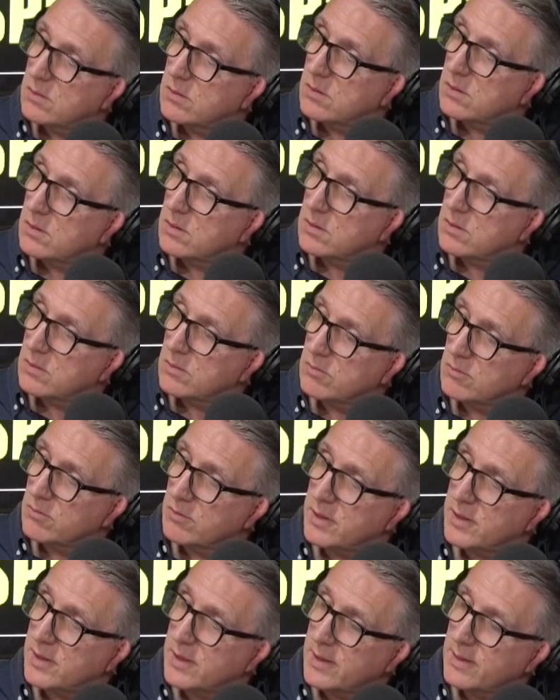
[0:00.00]

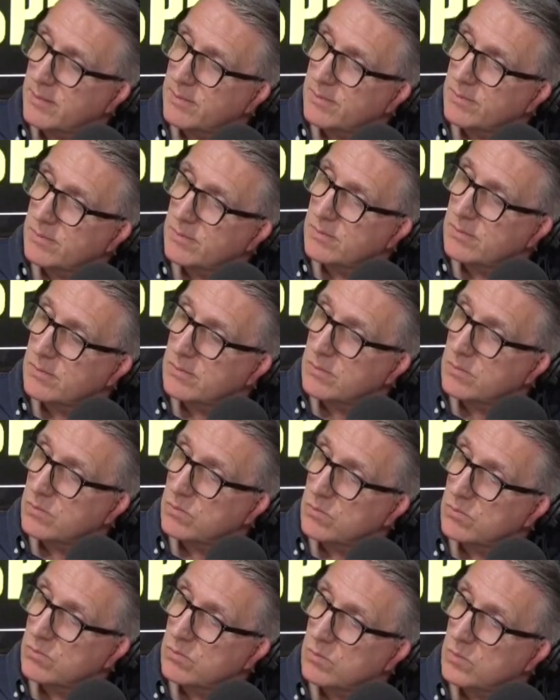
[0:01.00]

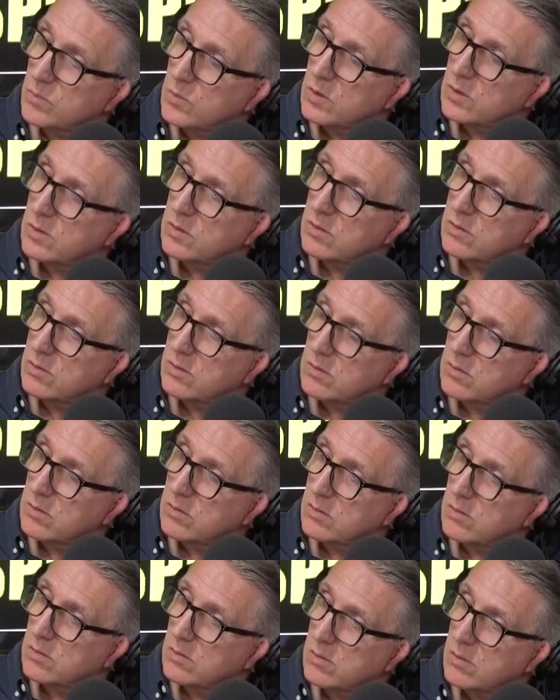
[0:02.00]

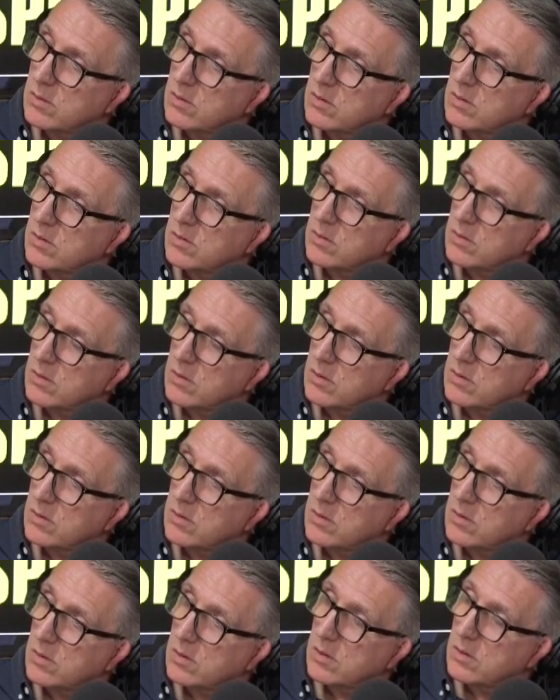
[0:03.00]

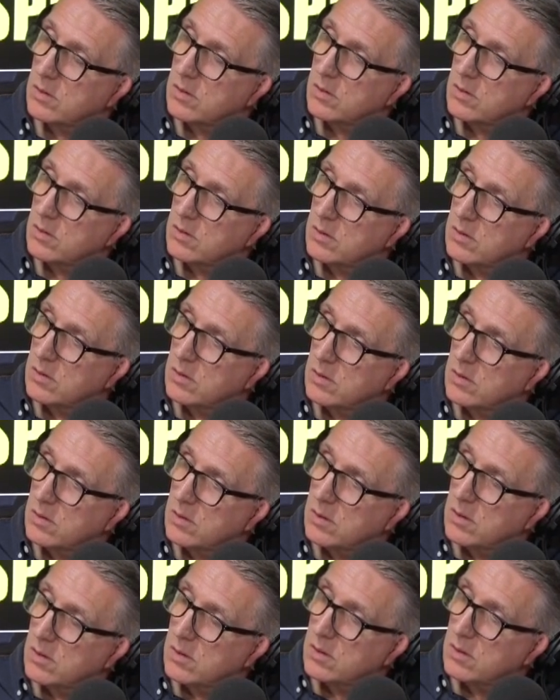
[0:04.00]

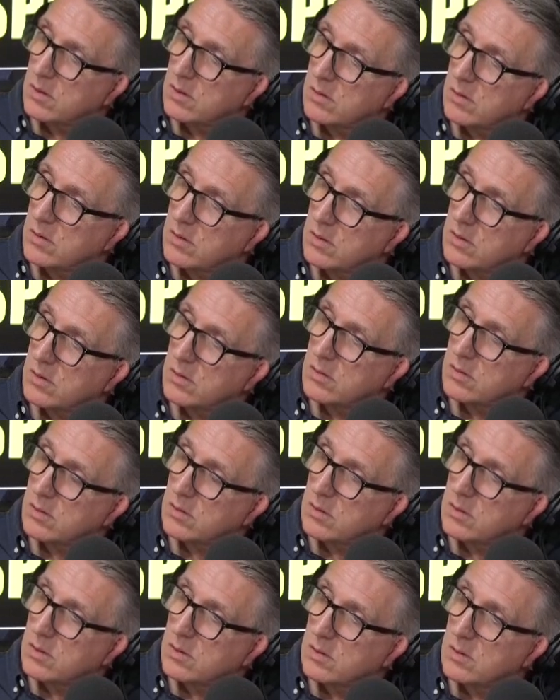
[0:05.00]

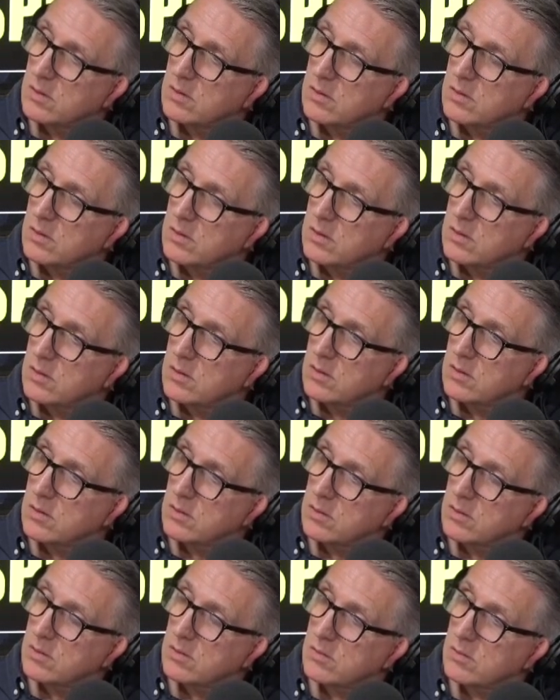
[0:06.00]

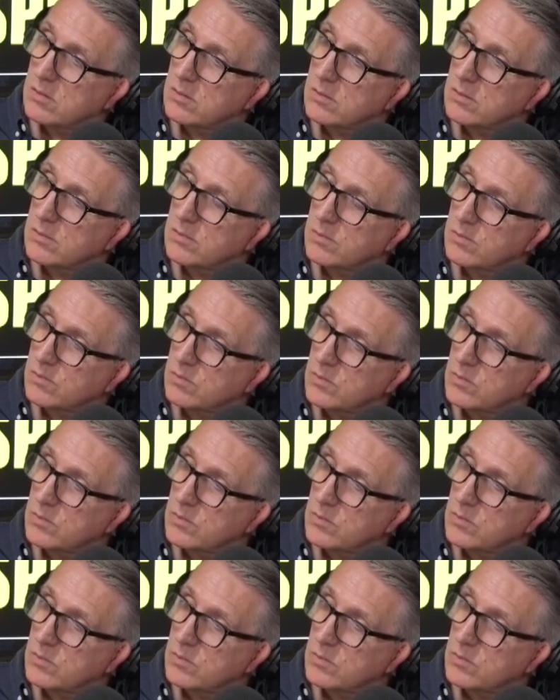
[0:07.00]
This person isn't speaking.